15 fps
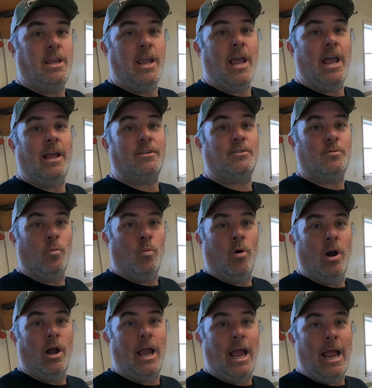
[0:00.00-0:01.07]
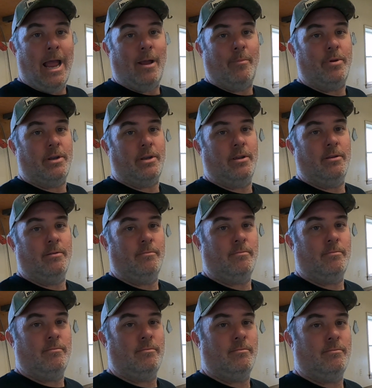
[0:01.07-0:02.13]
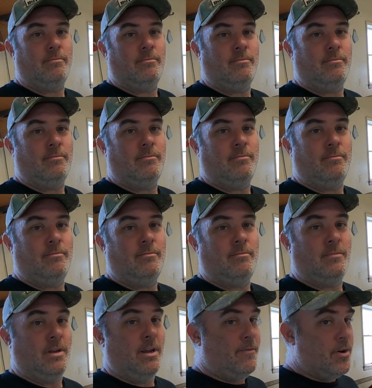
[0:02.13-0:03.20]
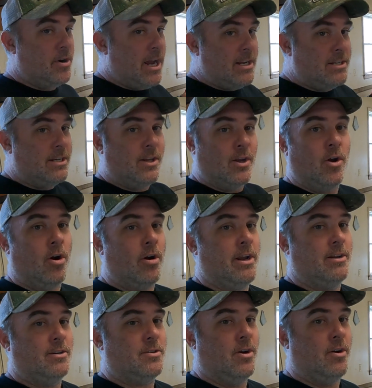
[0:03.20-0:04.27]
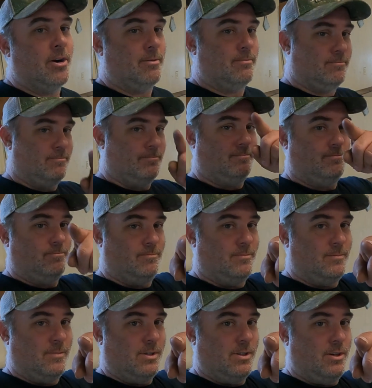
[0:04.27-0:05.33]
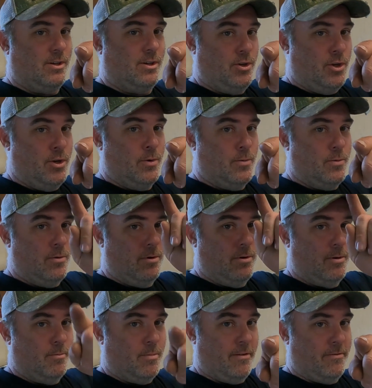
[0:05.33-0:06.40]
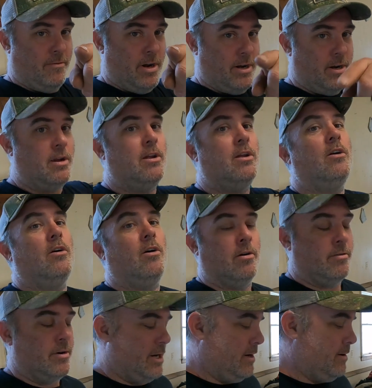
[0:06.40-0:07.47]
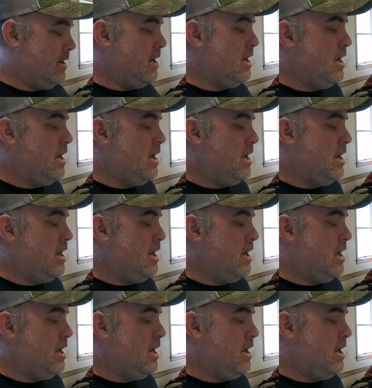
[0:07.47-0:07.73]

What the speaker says: Guess what happened? If you're guessing the car didn't start, you, my friend, are right.